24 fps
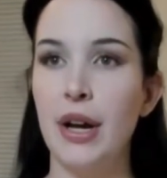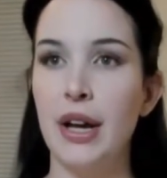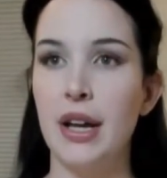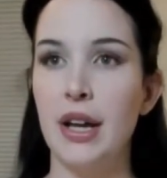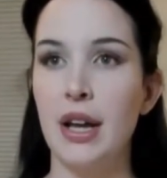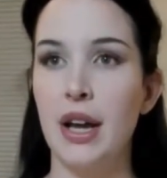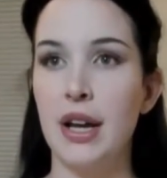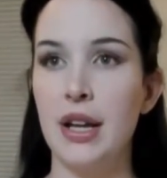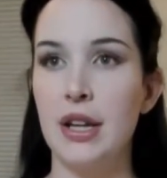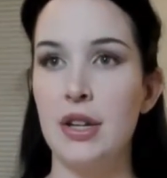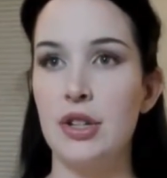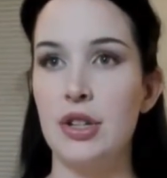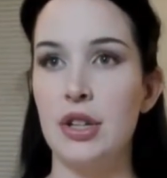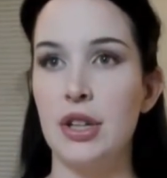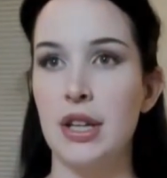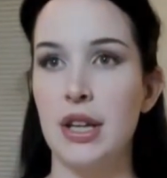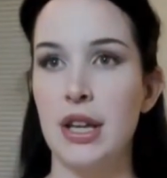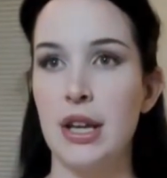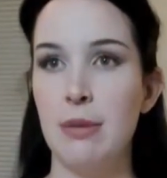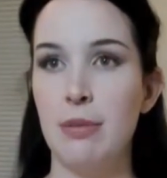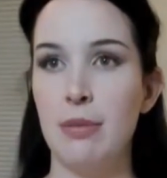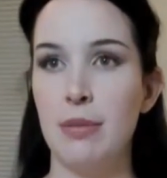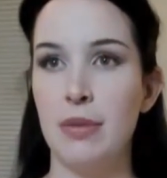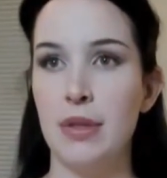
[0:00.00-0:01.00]
I usually
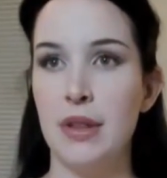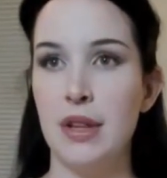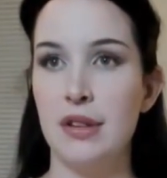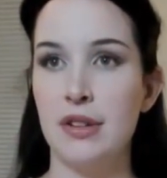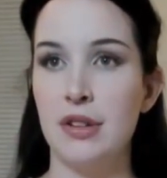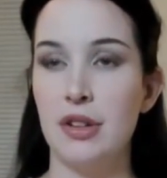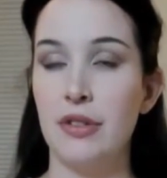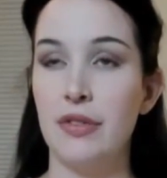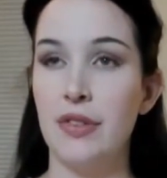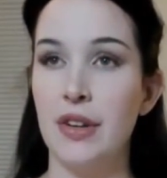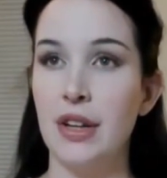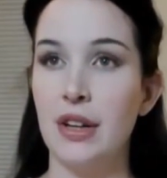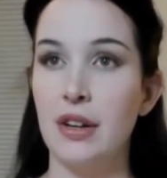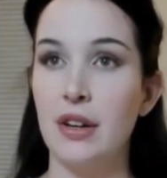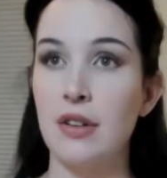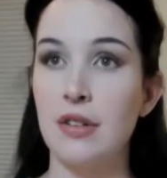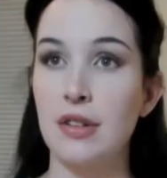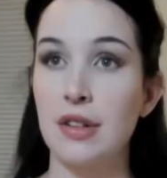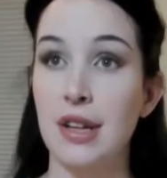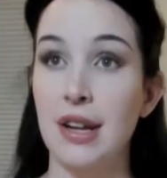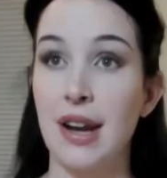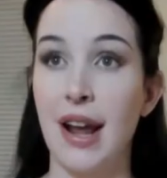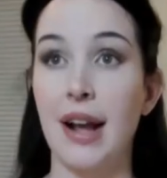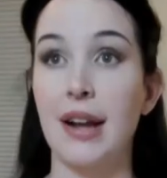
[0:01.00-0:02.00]
keep these two
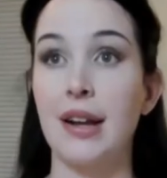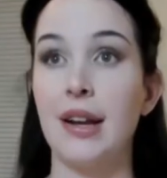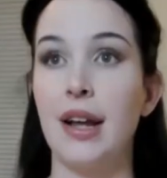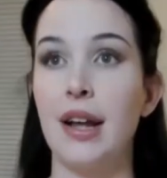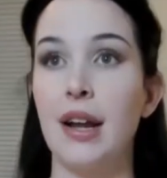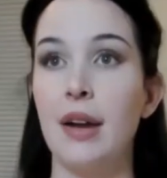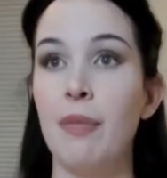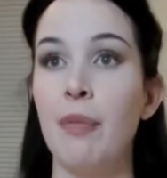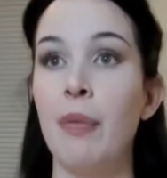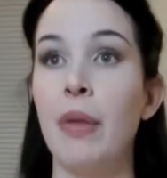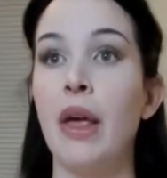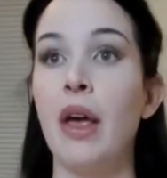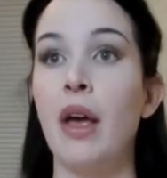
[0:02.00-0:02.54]
fingers connected